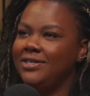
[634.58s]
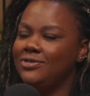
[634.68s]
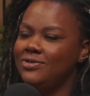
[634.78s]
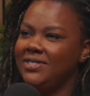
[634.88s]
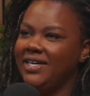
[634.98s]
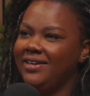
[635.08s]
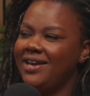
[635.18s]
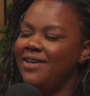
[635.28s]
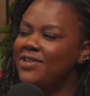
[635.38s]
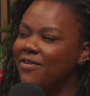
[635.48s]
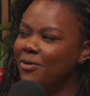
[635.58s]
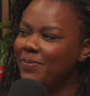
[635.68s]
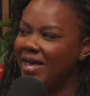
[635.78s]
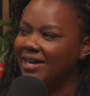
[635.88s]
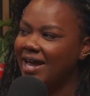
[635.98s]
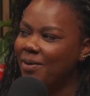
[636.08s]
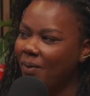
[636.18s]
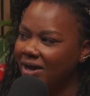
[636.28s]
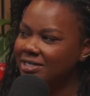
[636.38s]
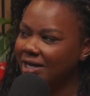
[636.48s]
is New Zealand? I've never been. I
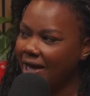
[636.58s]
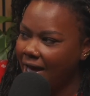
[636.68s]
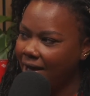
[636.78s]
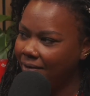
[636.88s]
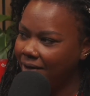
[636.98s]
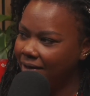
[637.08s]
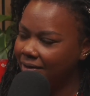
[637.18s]
want to go.